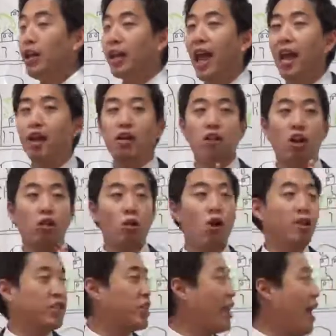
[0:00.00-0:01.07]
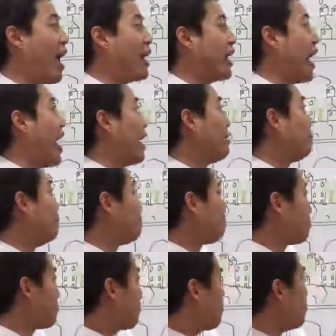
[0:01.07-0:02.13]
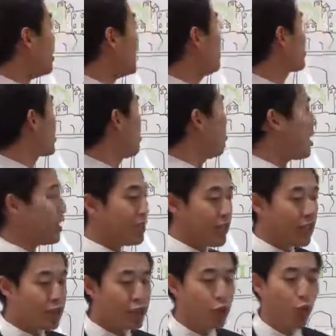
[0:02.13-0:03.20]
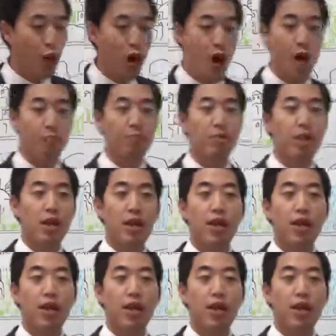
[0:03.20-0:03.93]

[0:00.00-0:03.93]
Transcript: The Lord said, hey, Cain, if somebody does you wrong,